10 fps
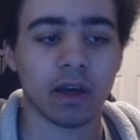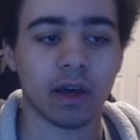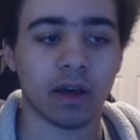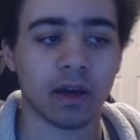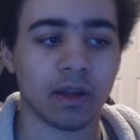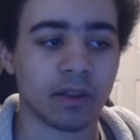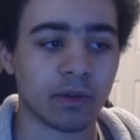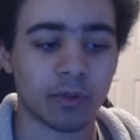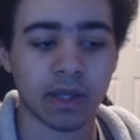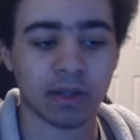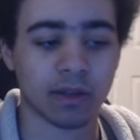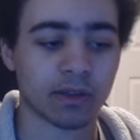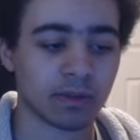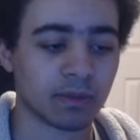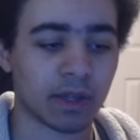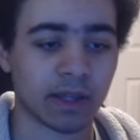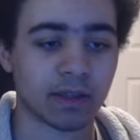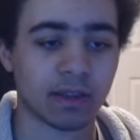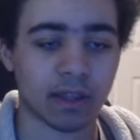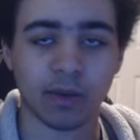there will be another
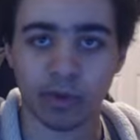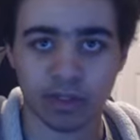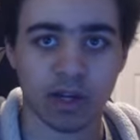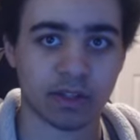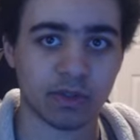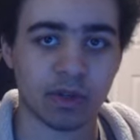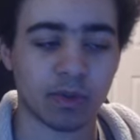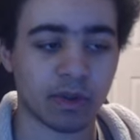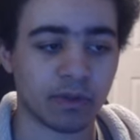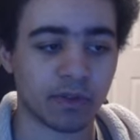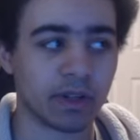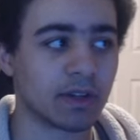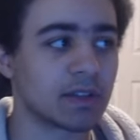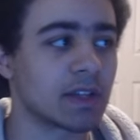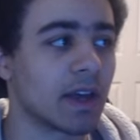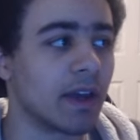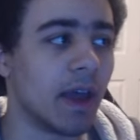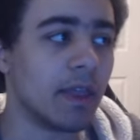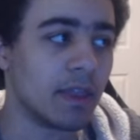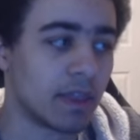thing where you talk to a couple other vendors, and